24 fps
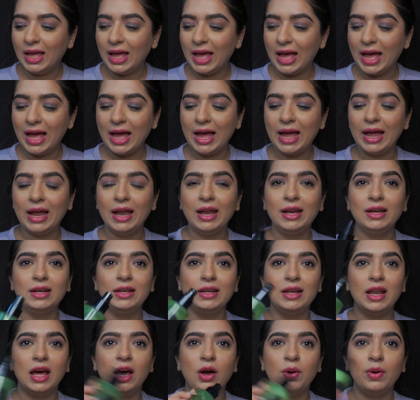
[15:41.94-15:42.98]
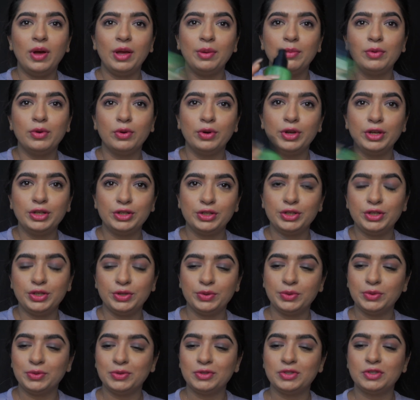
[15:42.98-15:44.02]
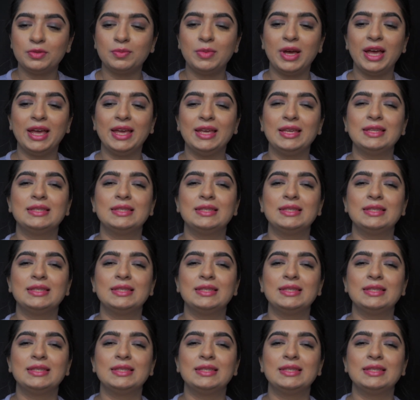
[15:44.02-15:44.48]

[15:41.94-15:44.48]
And now I'm going to use my